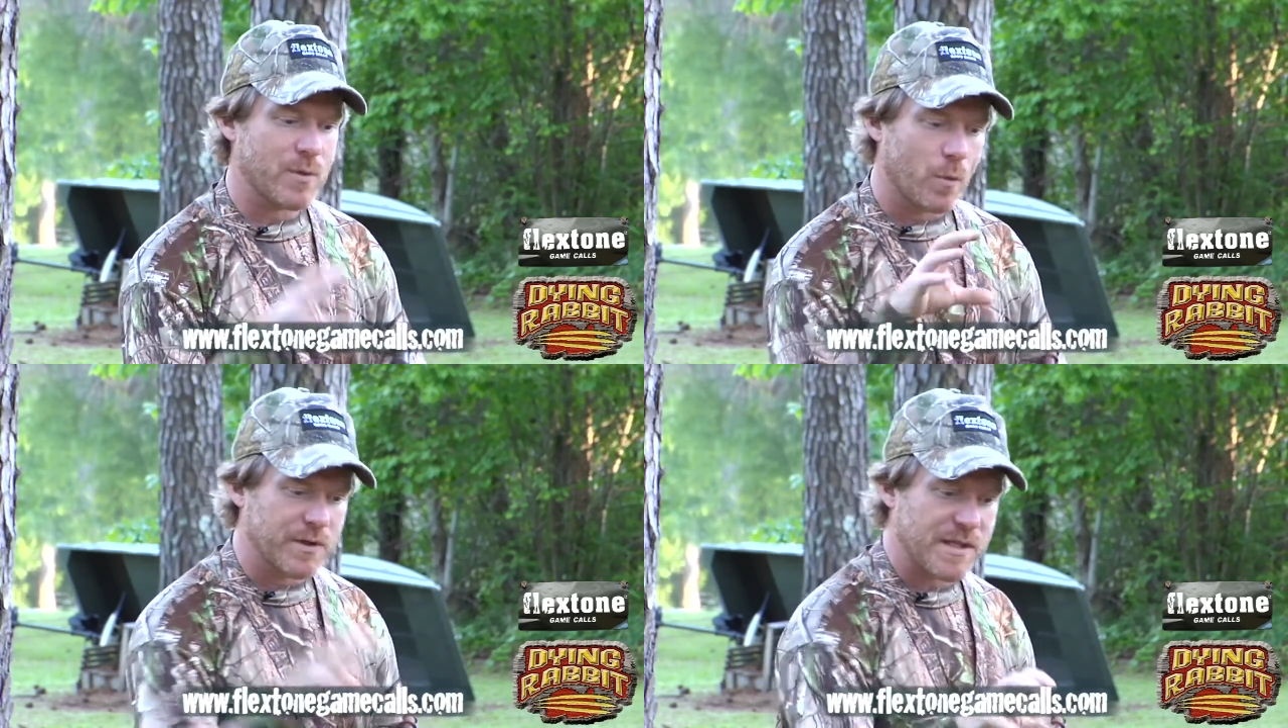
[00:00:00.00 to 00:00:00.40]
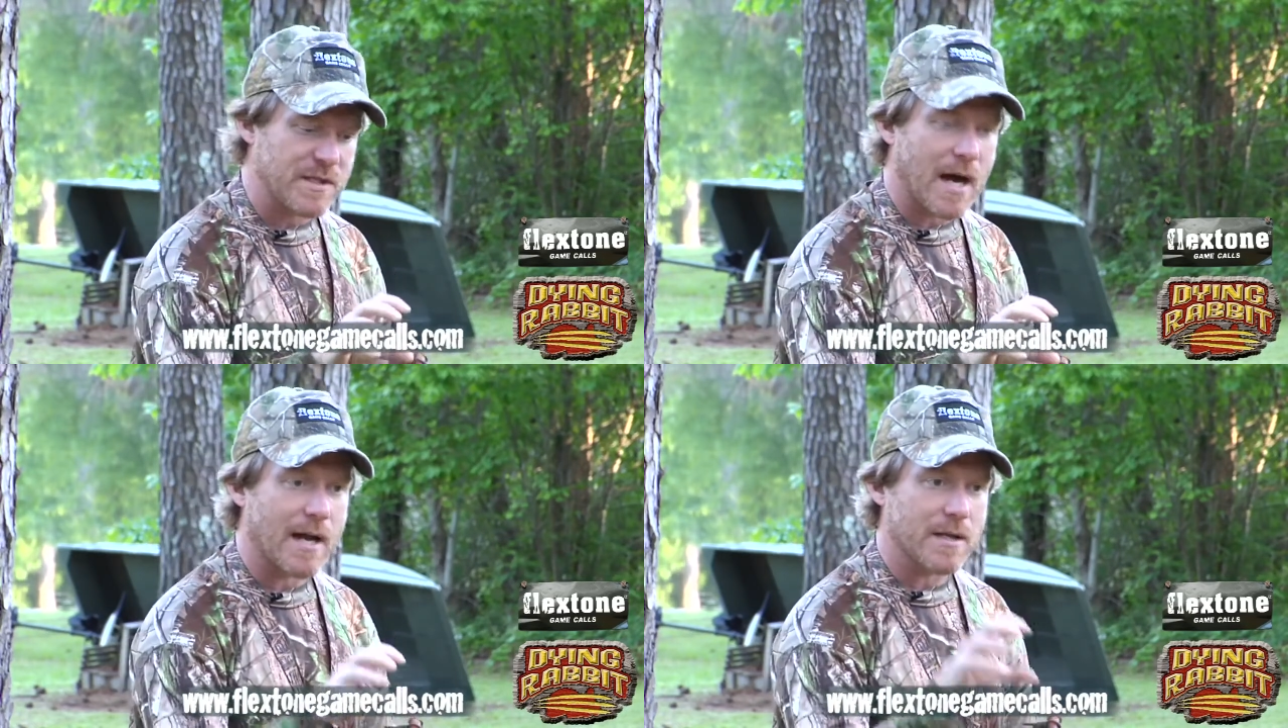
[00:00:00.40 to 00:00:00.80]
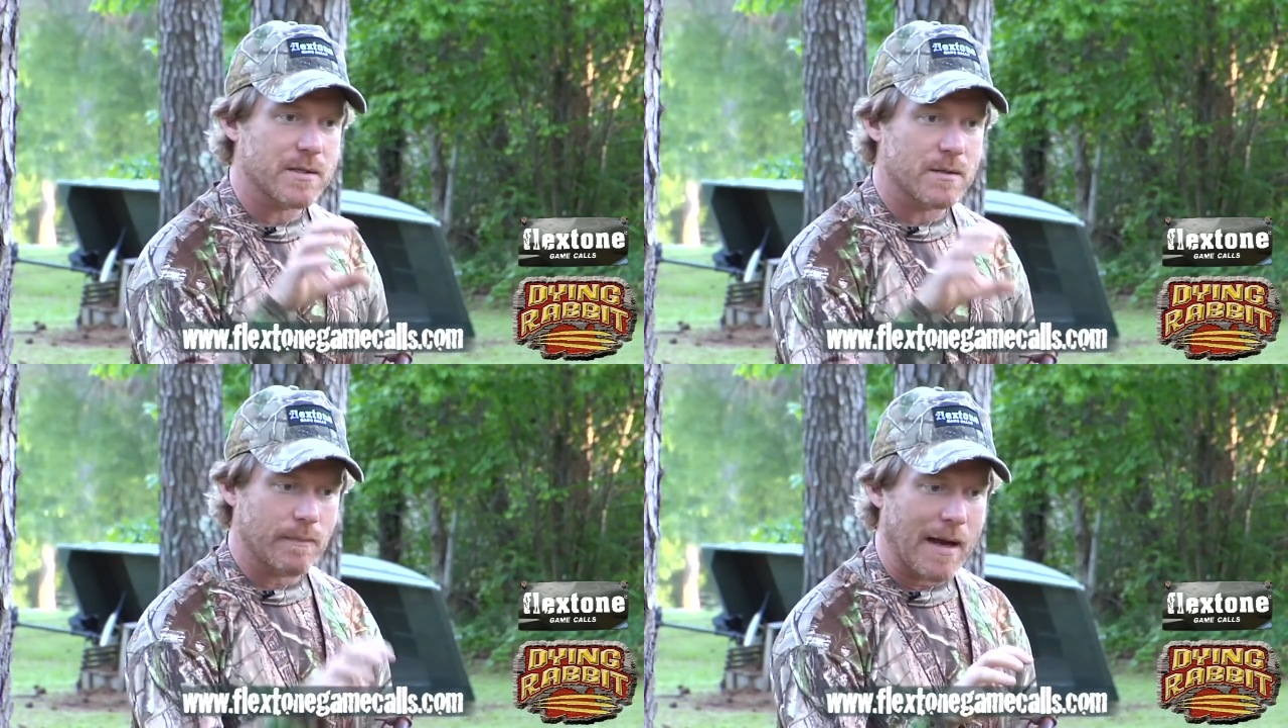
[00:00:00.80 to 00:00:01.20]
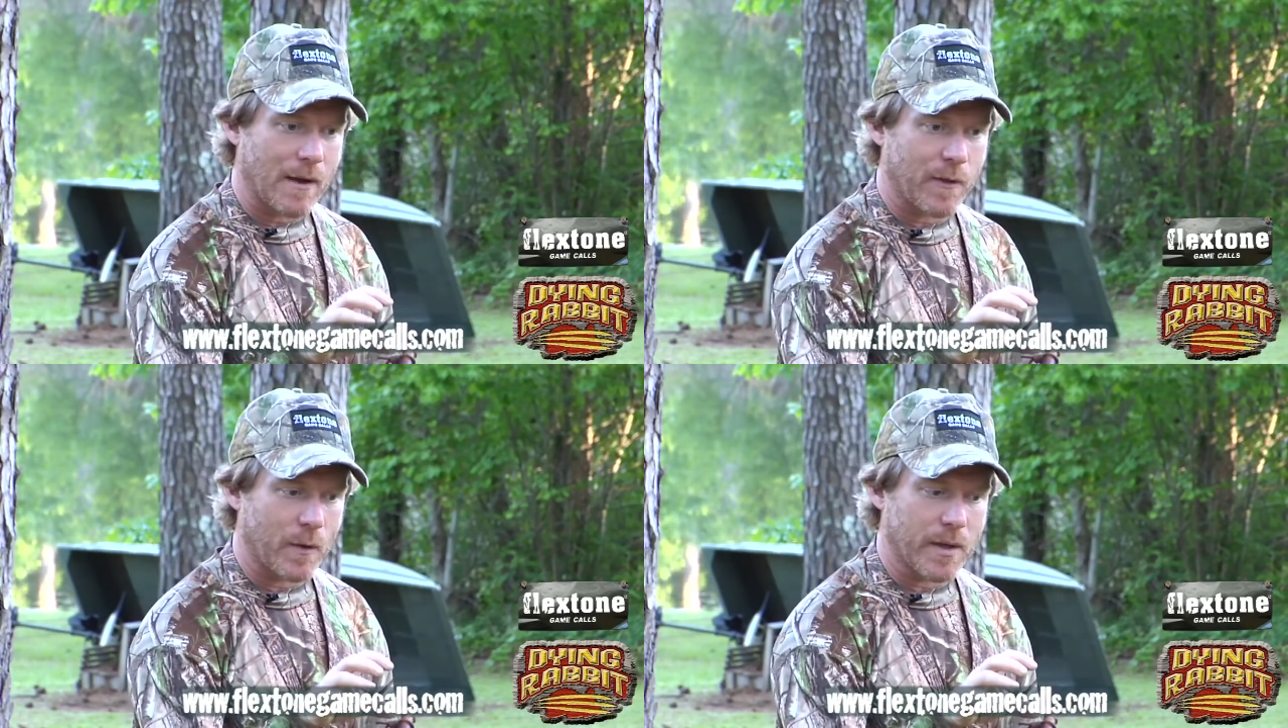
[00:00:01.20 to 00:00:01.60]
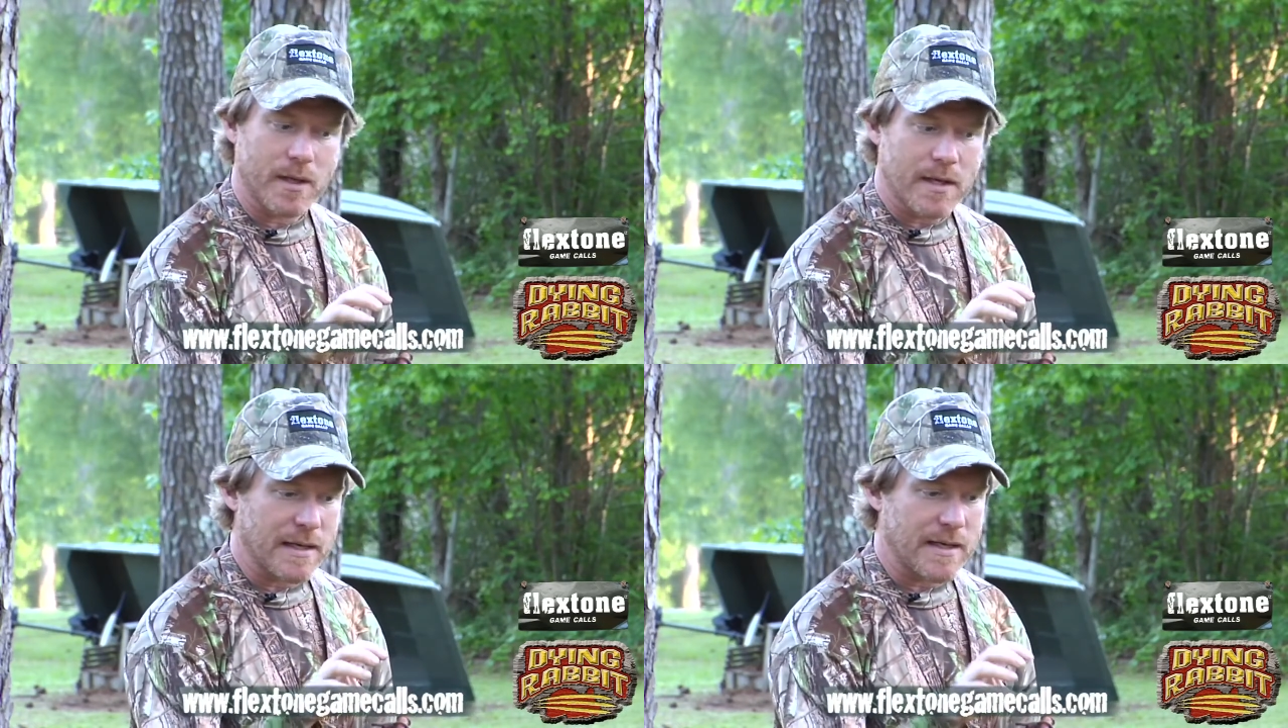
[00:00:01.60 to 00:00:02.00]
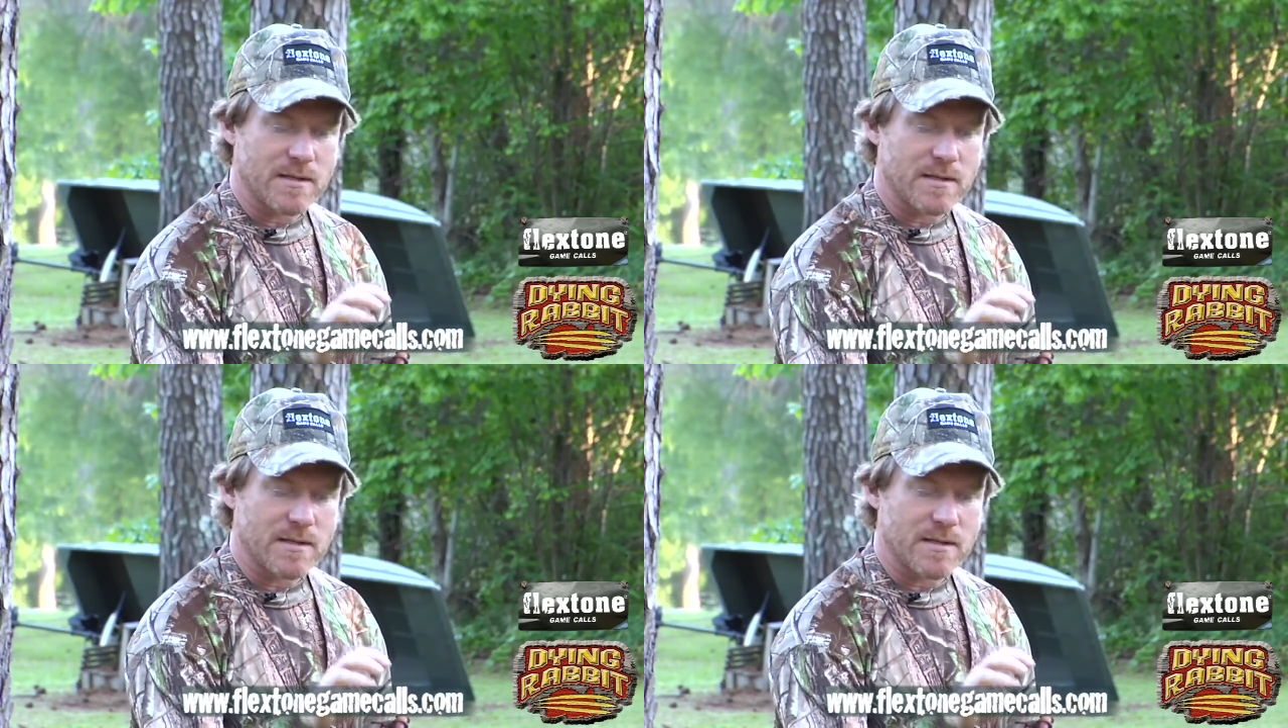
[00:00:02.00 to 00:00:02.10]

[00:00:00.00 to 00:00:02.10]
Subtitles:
So once he's got his mouth on it, he's